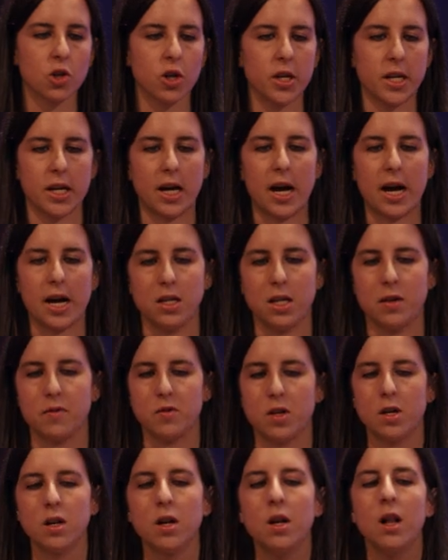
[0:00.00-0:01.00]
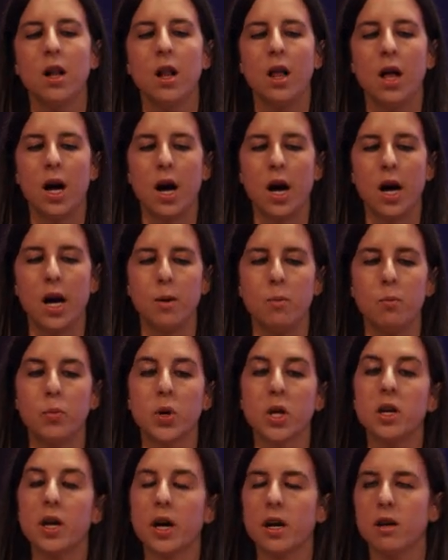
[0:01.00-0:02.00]
great at a high level.
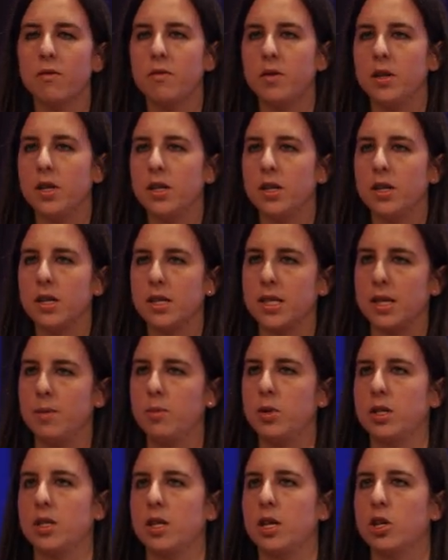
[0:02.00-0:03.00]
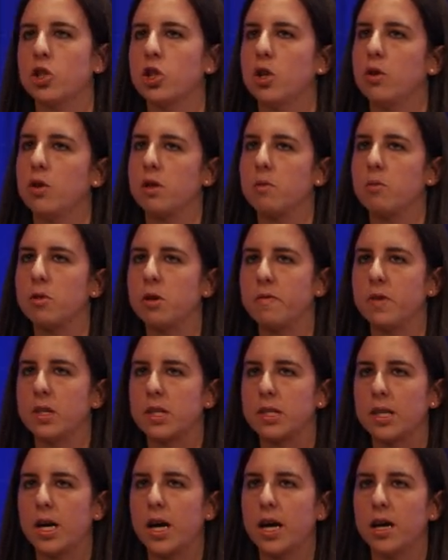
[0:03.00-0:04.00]
But none of the examples that I showed on the
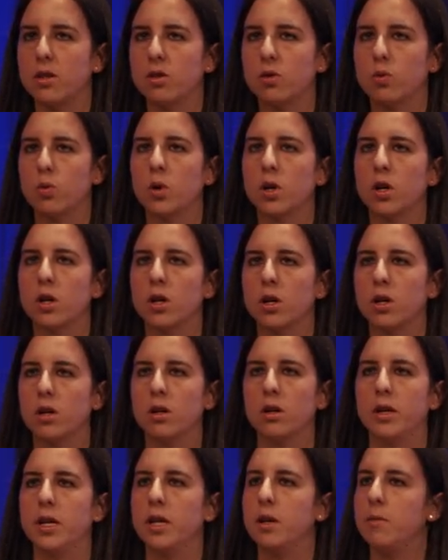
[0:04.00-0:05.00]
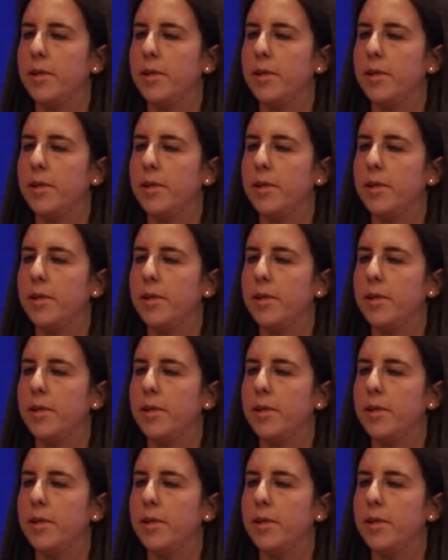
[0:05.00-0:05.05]
previous slides were in a